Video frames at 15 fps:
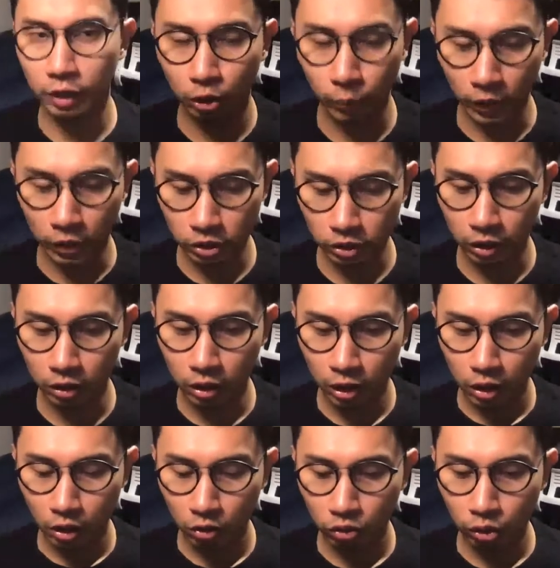question.
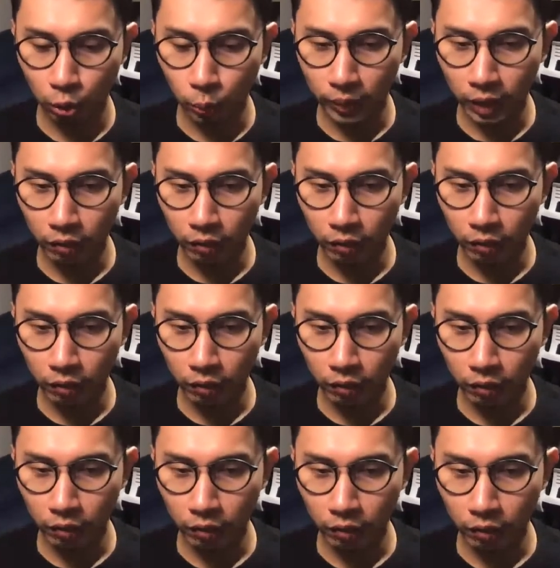So whenever we're
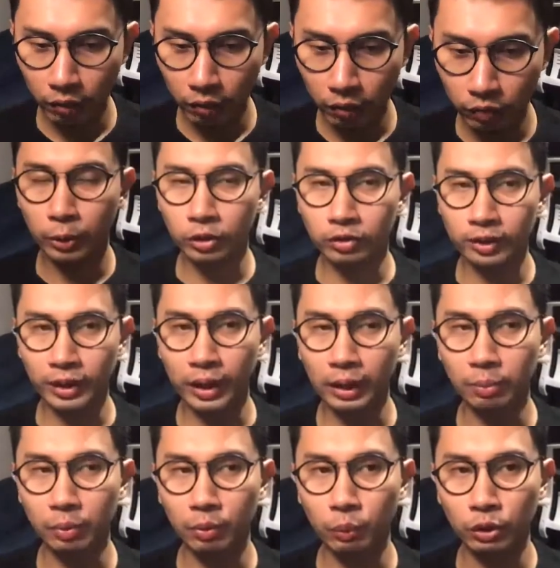doing the
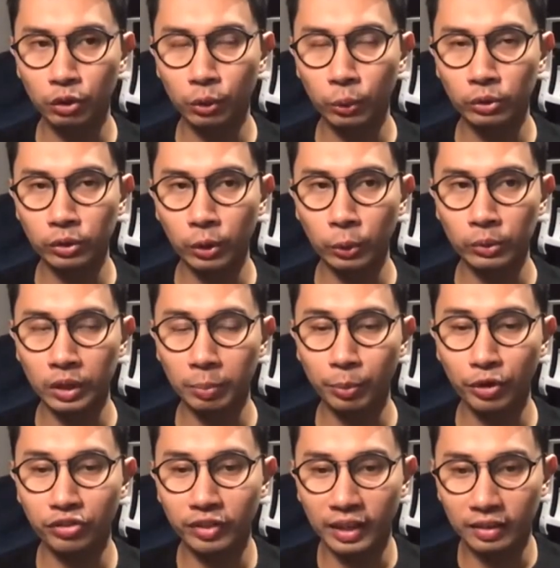prototype, we don't only
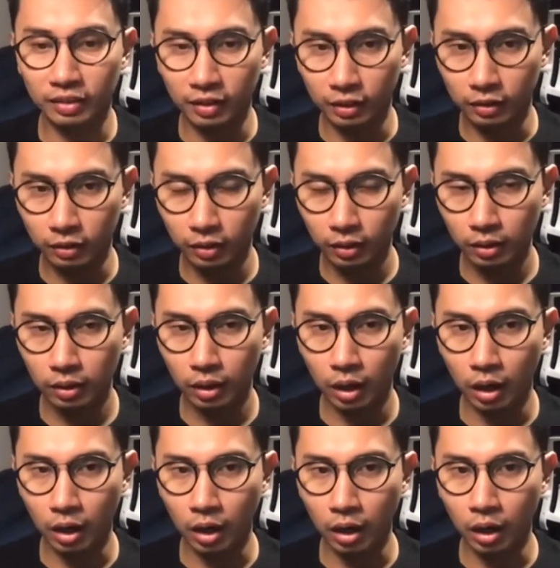present it
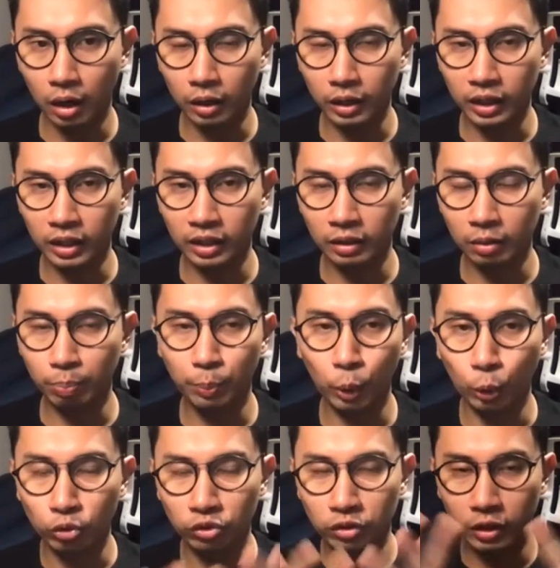in
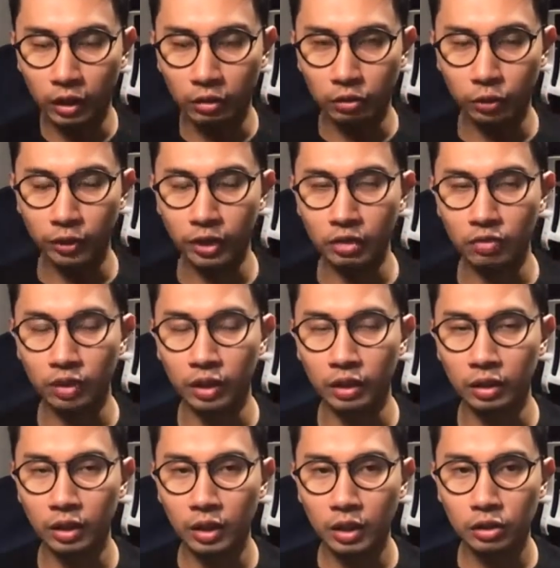post-its or
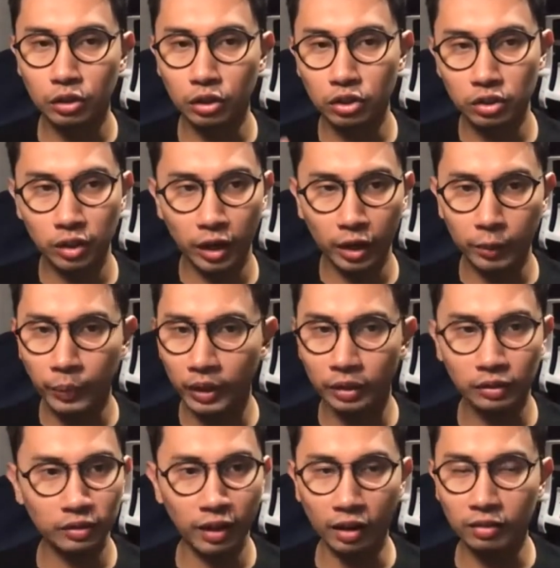even just
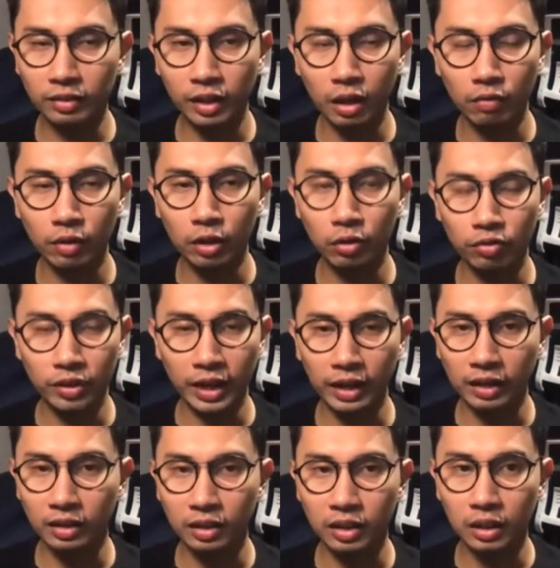sharing text level that
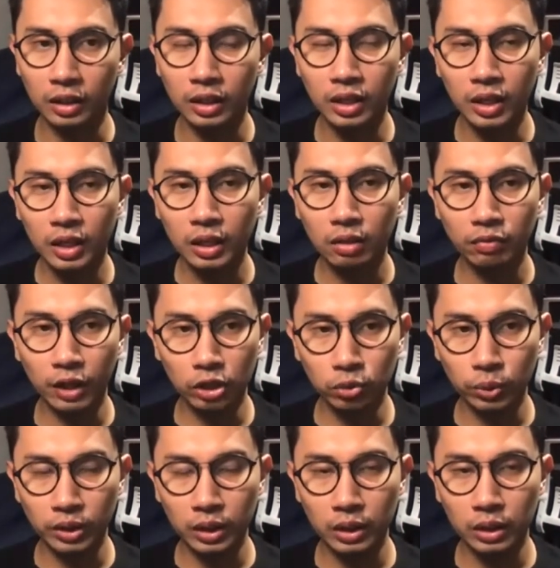idea.
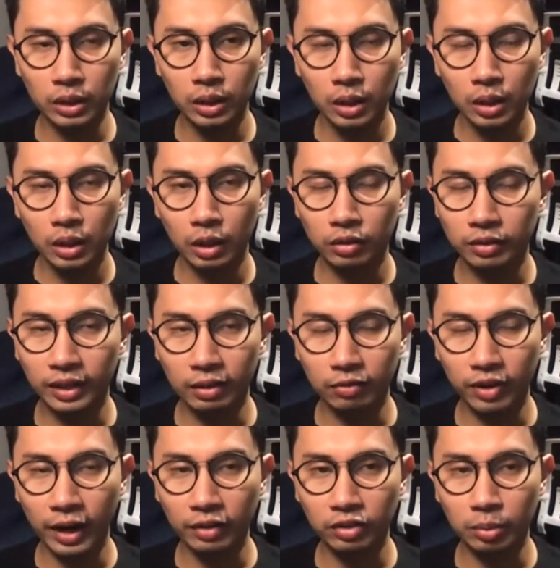Eventually, it's
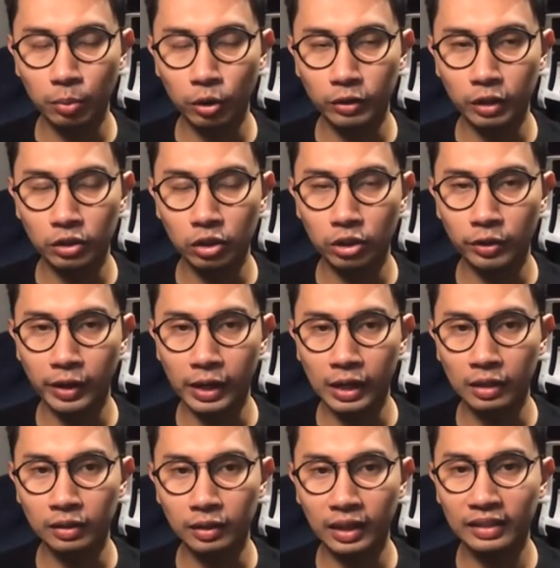advisable that you
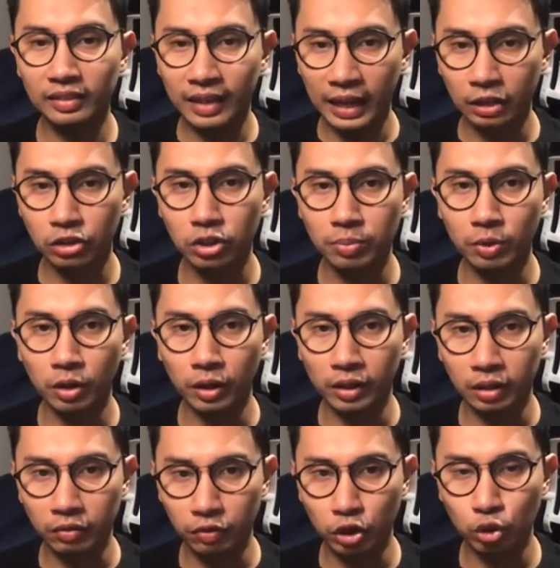create a tangible
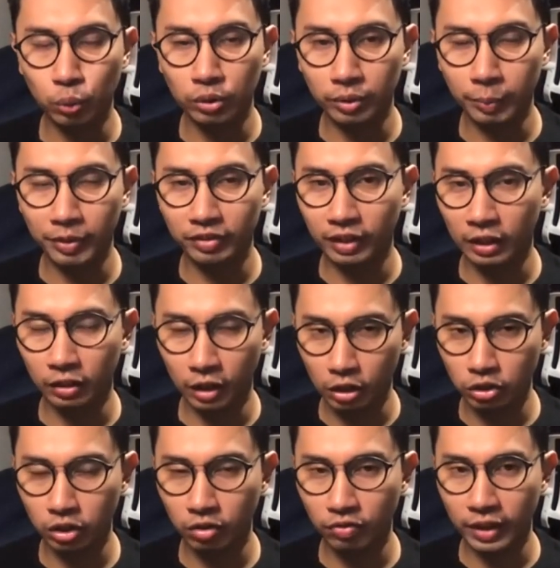and a visual
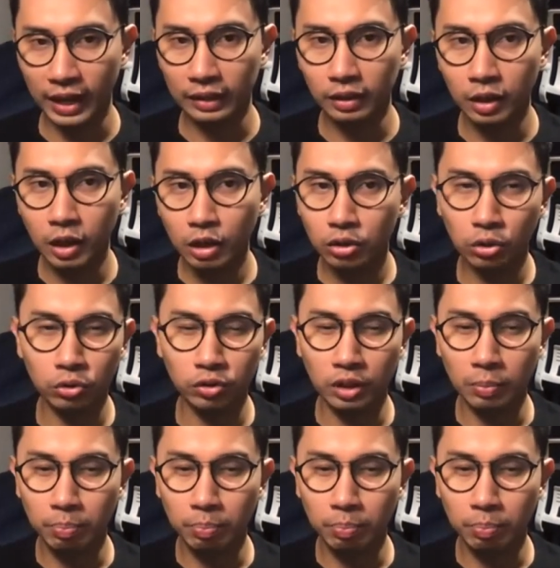representation of that using